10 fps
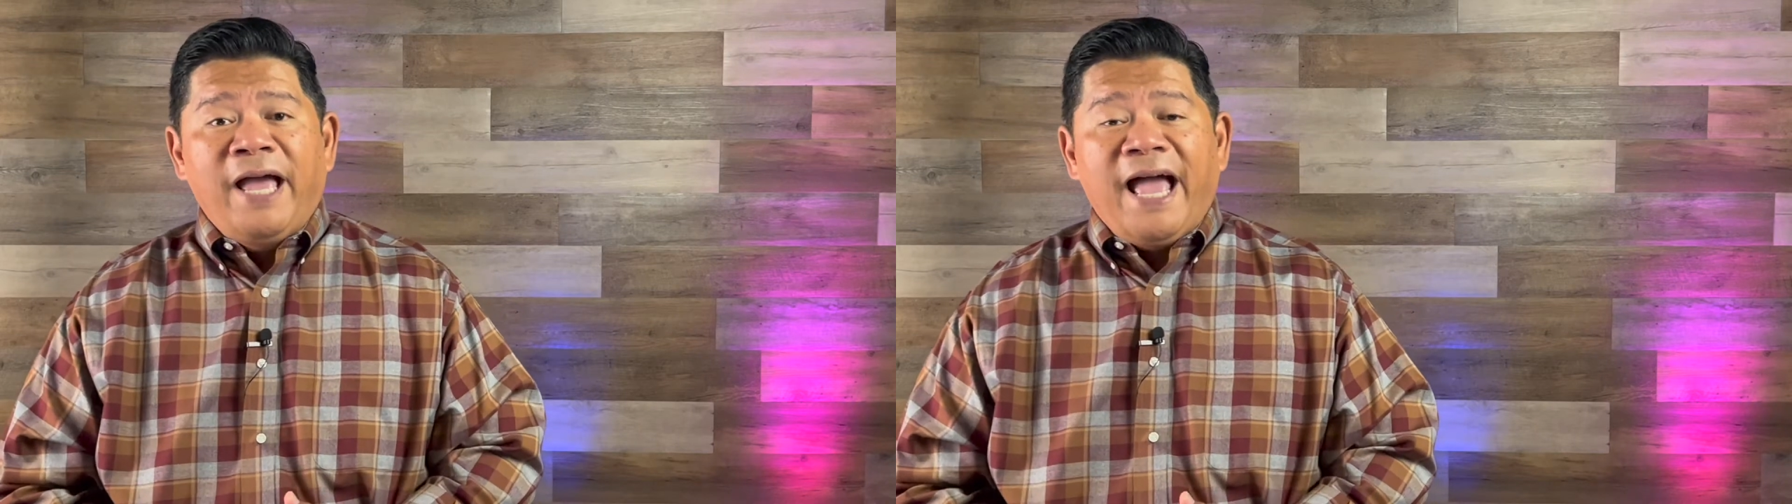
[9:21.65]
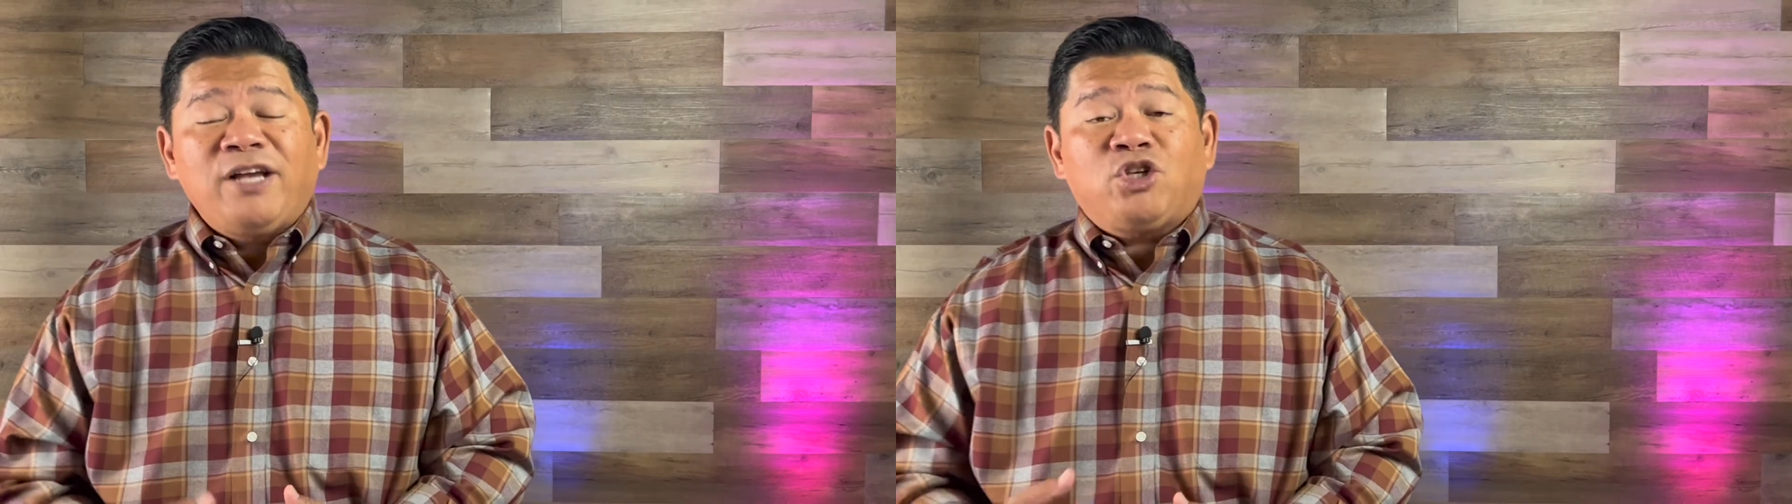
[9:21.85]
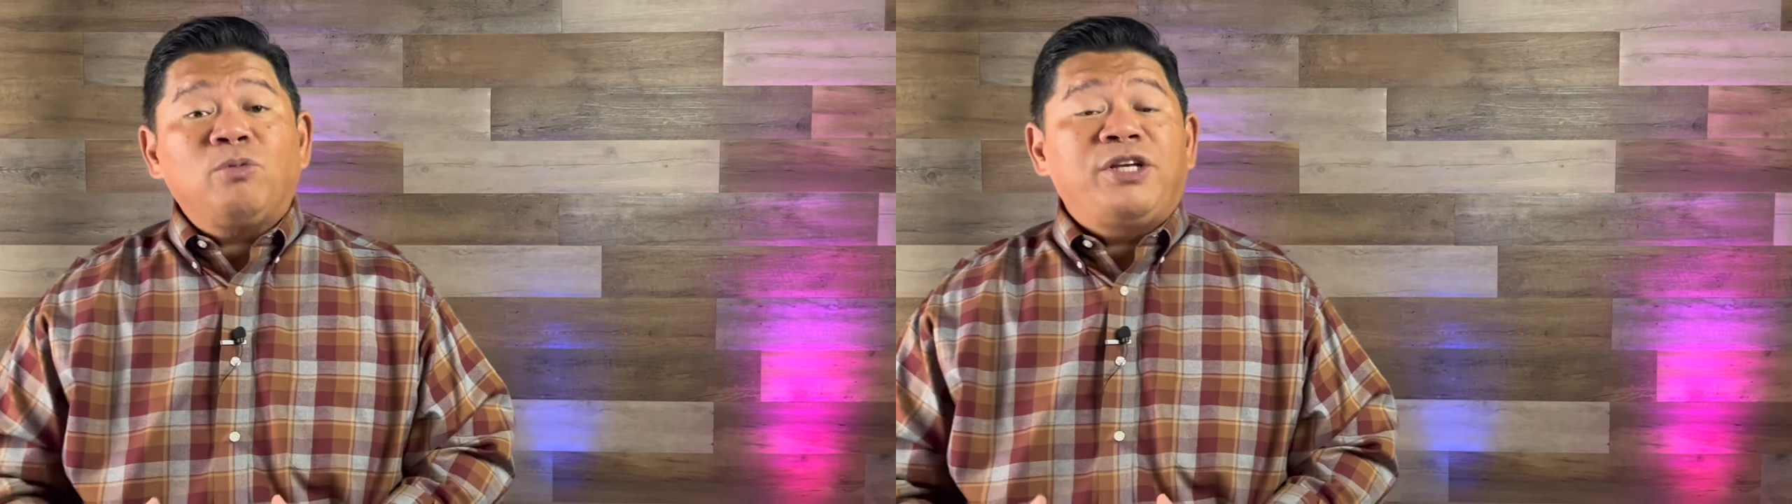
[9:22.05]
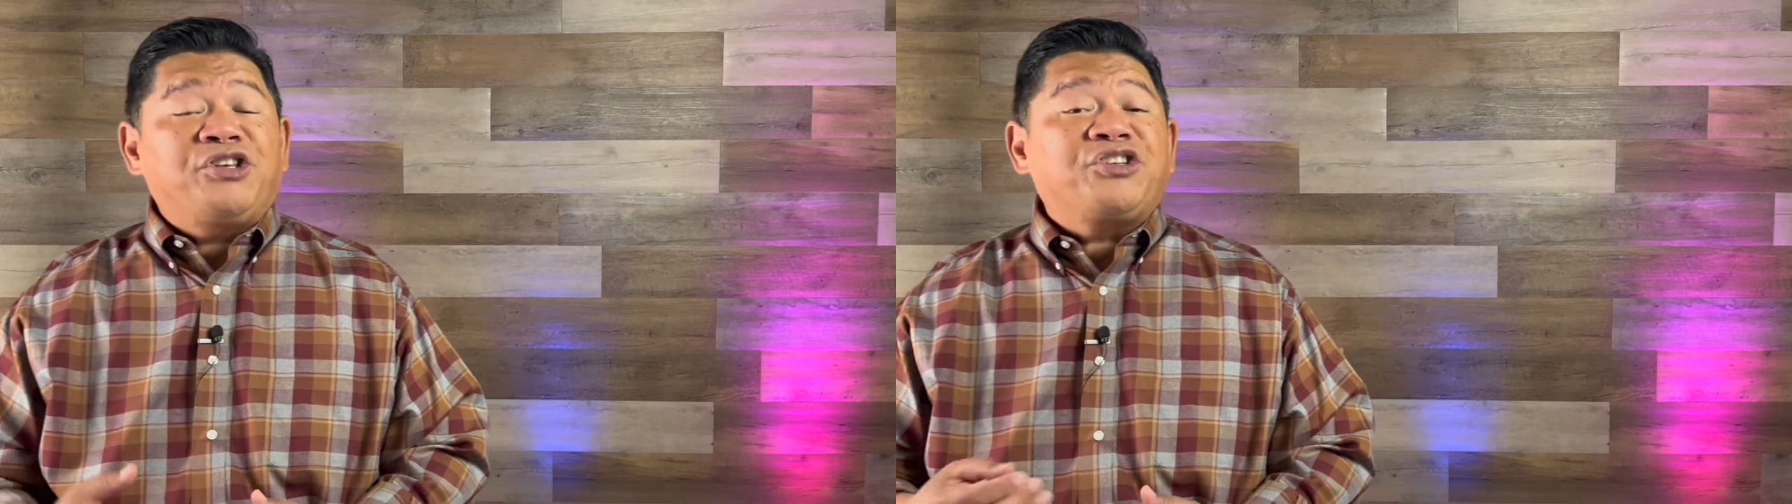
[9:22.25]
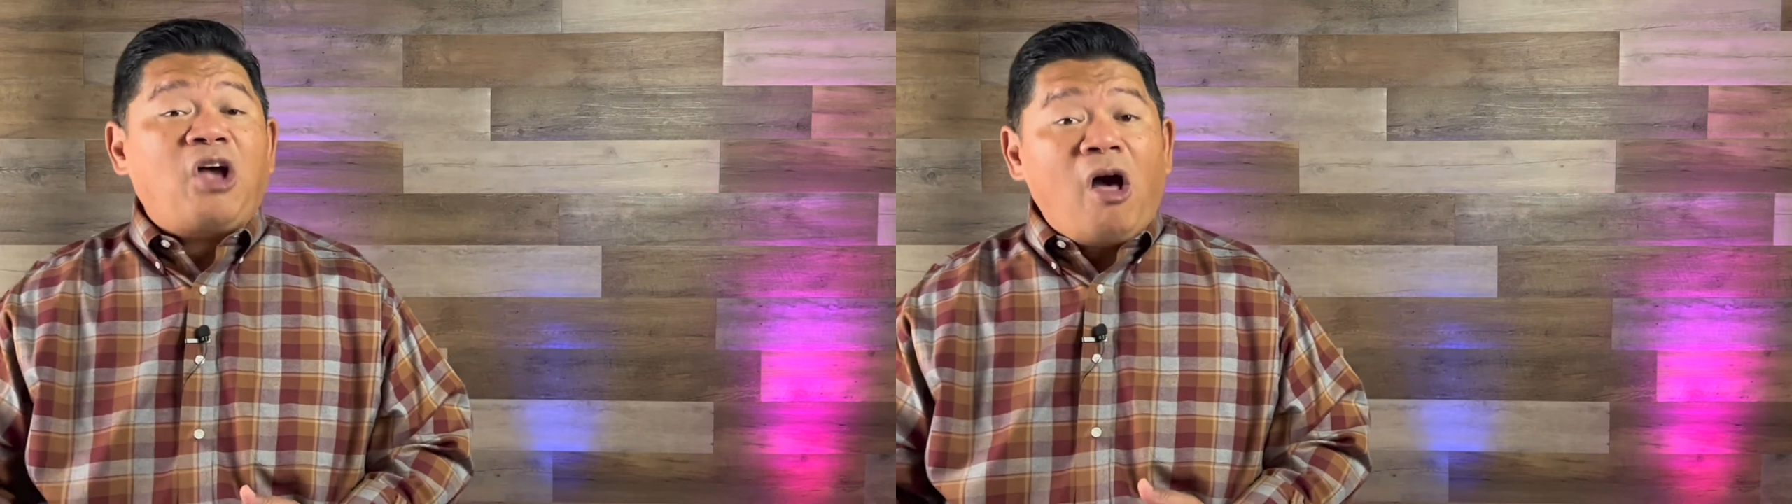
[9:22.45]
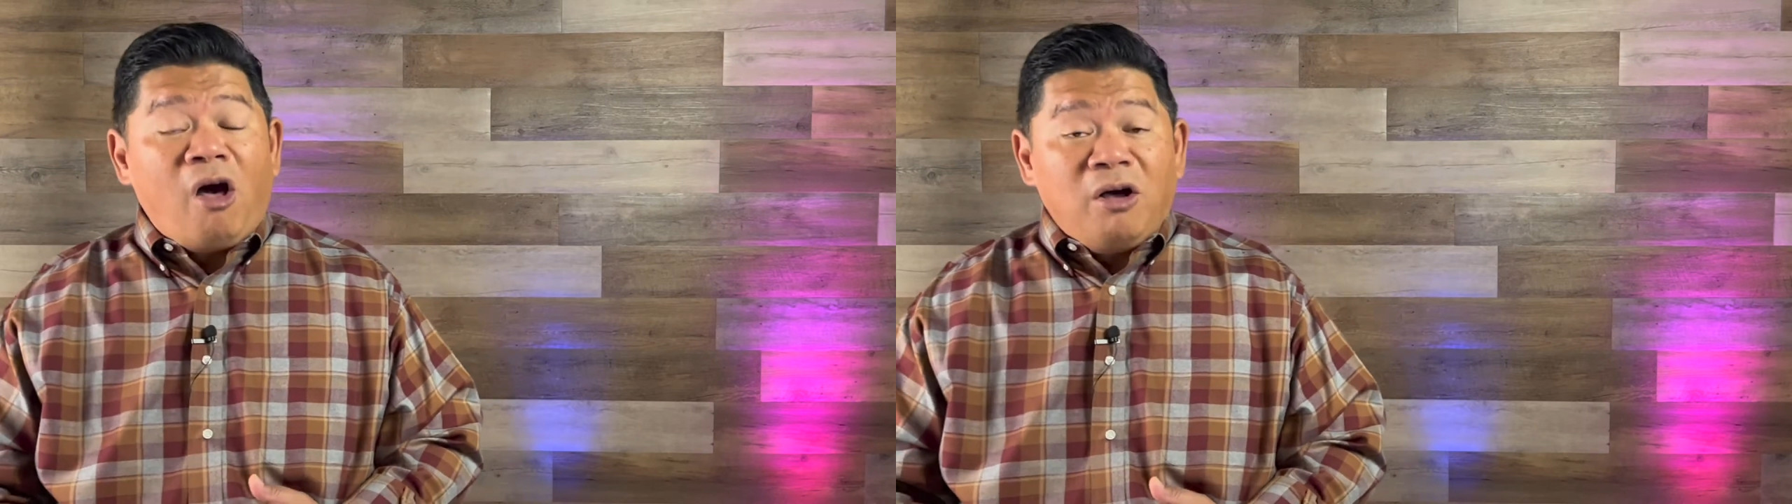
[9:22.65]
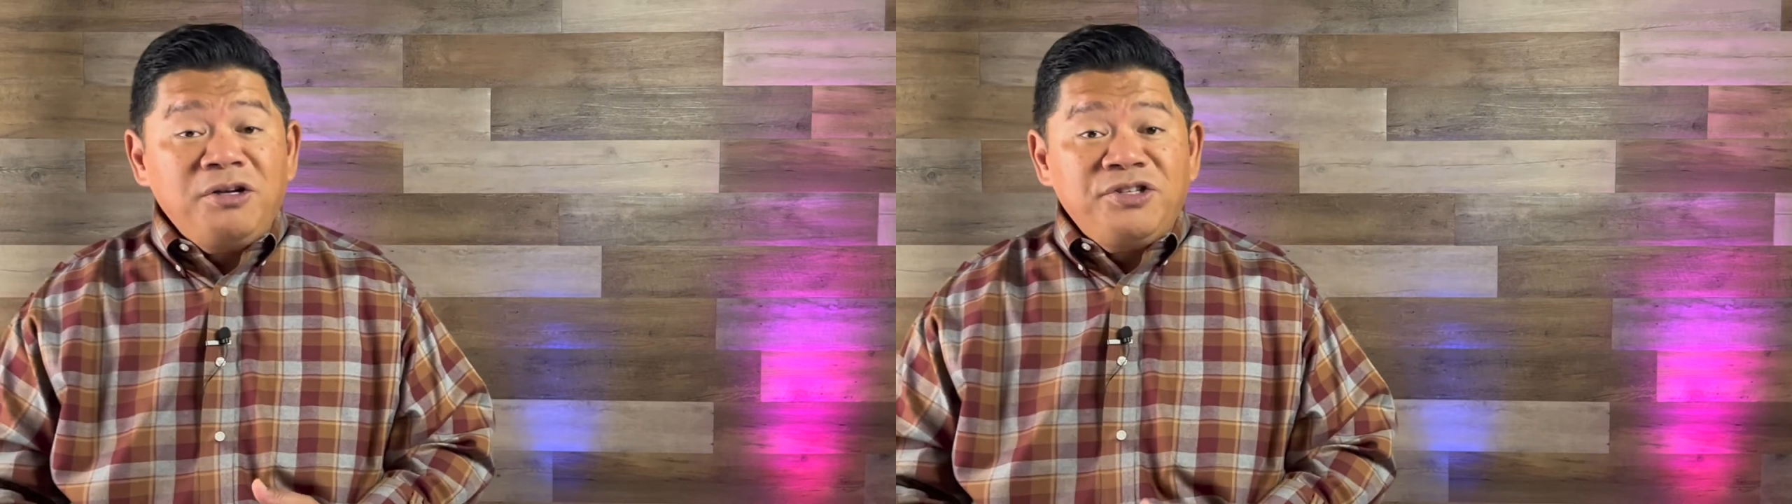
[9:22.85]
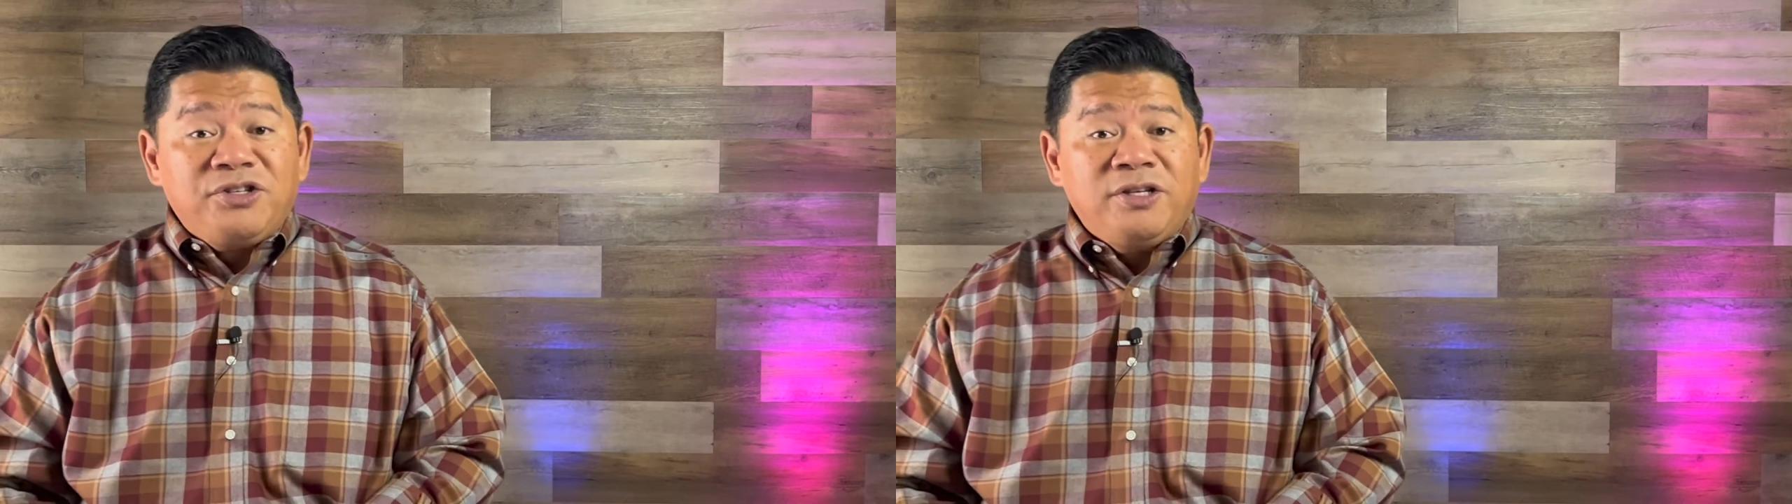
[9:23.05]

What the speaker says: actually songs